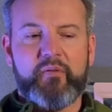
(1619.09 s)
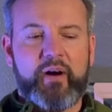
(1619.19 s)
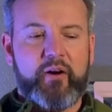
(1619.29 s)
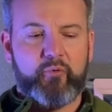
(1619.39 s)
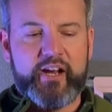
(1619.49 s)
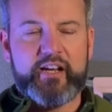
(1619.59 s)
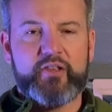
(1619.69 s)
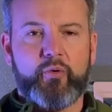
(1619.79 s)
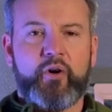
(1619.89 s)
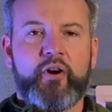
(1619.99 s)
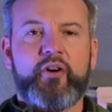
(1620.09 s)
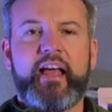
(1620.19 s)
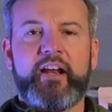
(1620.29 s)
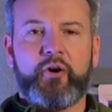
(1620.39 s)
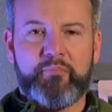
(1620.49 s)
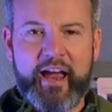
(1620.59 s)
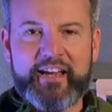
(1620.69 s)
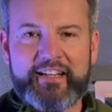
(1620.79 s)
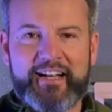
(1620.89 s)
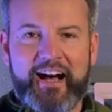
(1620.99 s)
by reading the Word and
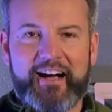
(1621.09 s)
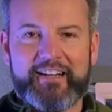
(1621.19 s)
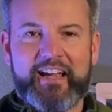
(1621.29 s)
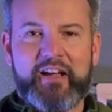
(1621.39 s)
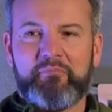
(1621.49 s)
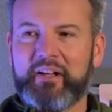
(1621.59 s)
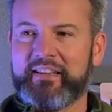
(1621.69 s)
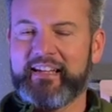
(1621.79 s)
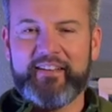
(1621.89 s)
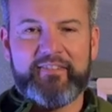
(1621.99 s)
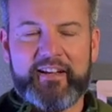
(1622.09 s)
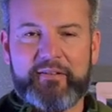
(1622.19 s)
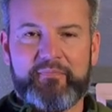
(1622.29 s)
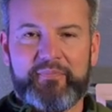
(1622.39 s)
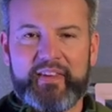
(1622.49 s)
obeying God. Believe Him.